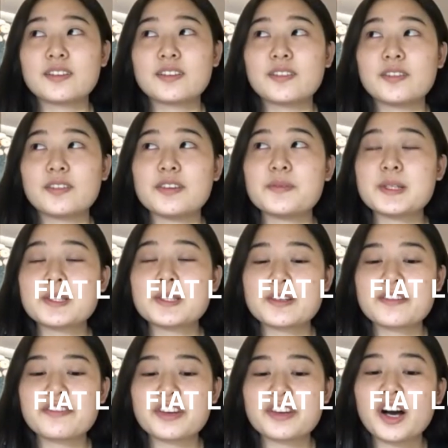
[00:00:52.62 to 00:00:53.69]
We've been doing
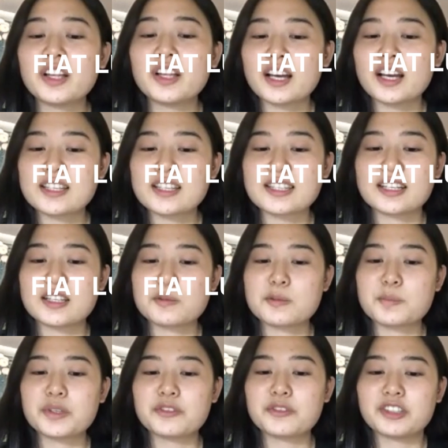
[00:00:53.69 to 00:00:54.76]
Fiat Lux and it's
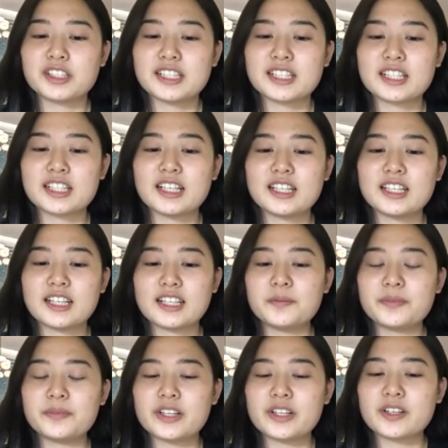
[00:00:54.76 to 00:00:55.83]
been really good and
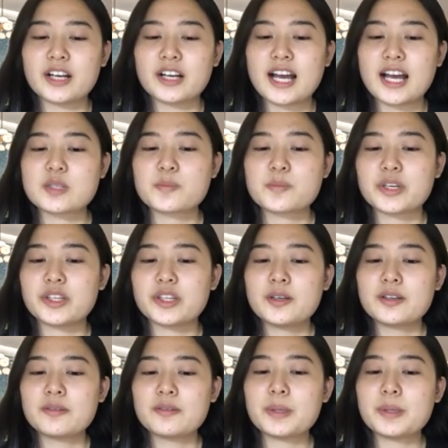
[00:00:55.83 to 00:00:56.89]
there has been
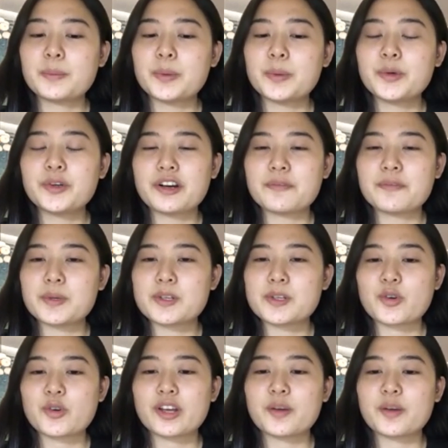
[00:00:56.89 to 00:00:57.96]
people who have been
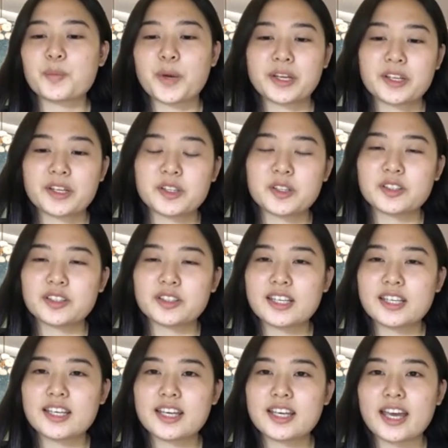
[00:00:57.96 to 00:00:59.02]
showing up
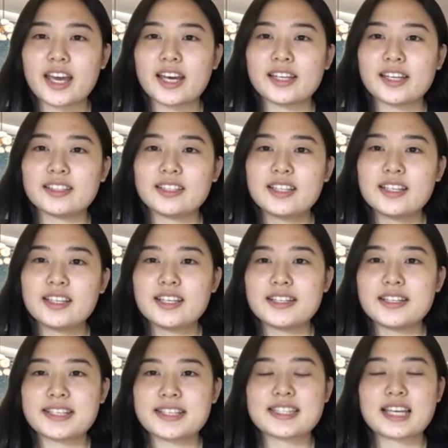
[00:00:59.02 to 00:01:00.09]
regularly and
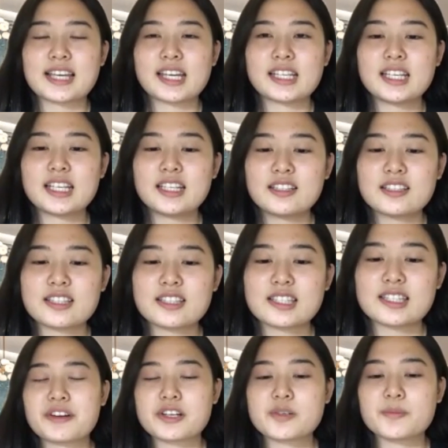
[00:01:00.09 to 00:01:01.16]
it's exciting to
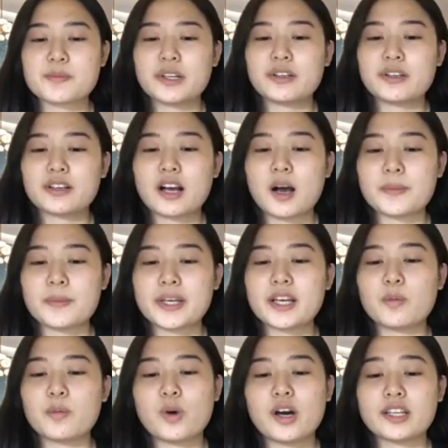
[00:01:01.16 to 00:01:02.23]
see freshmen coming
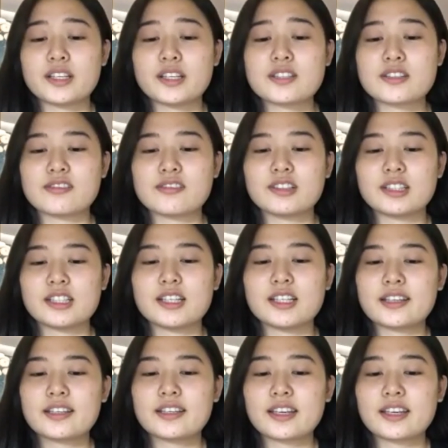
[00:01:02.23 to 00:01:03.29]
and wanting to really
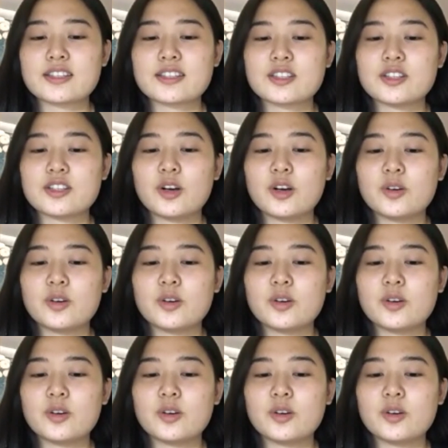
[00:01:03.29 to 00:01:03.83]
get to know